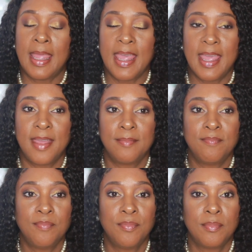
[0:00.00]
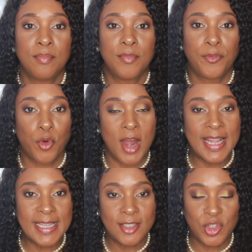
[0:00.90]
And before I
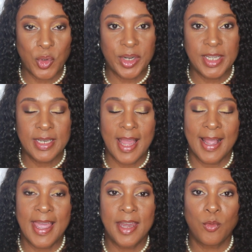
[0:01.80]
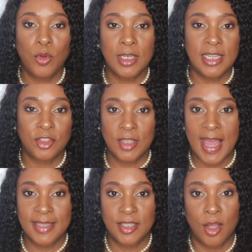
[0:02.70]
get started, I kind of want to let you
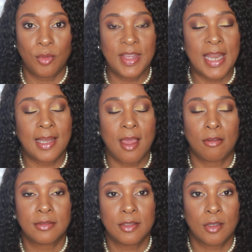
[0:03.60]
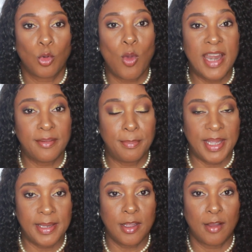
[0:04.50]
guys know that I lost quite a
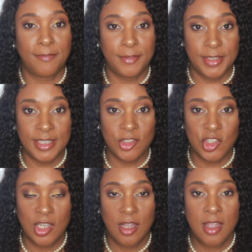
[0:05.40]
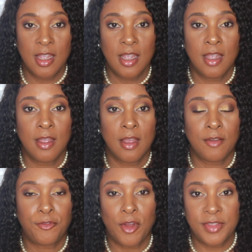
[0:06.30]
bit of footage
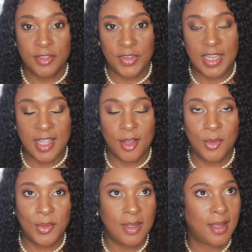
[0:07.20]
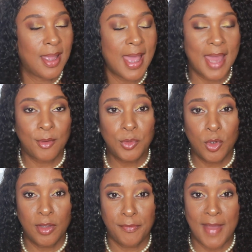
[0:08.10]
for this video. I don't
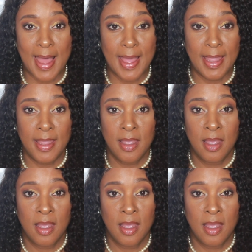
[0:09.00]
know if I